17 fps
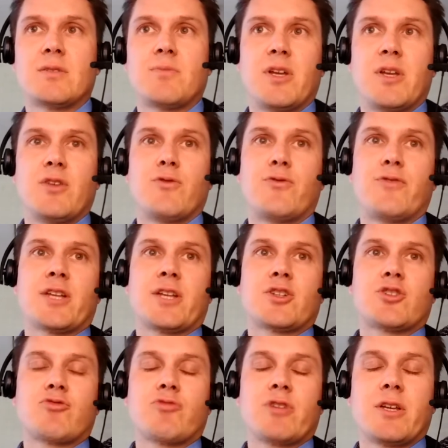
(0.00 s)

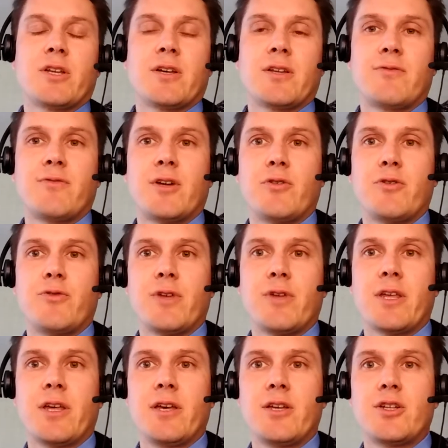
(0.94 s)
manufacturing, and
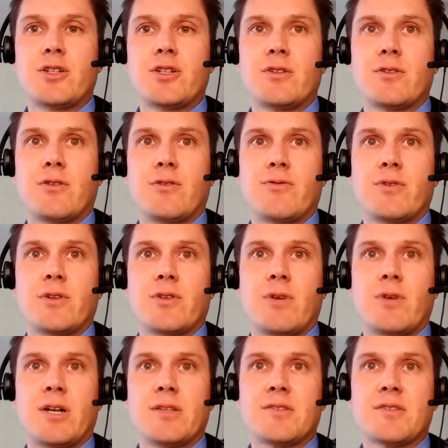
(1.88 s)
verification of
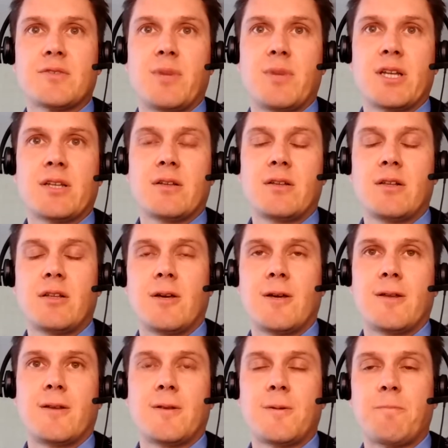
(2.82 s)
advanced metal
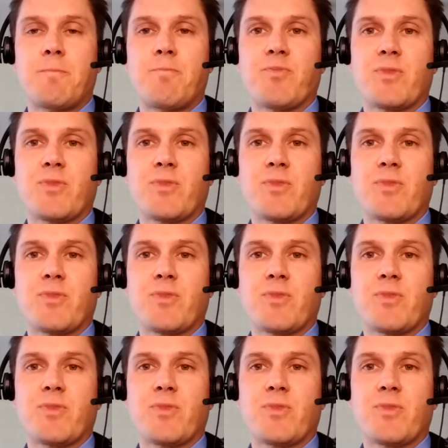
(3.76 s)
and